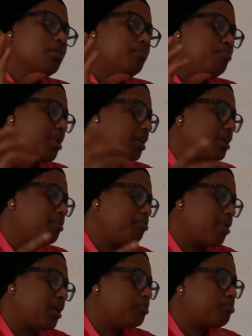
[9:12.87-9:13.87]
making
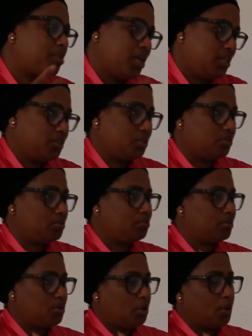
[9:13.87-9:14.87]
man pleasure,
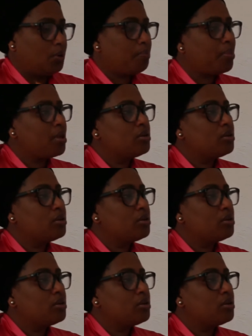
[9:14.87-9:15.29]
you know.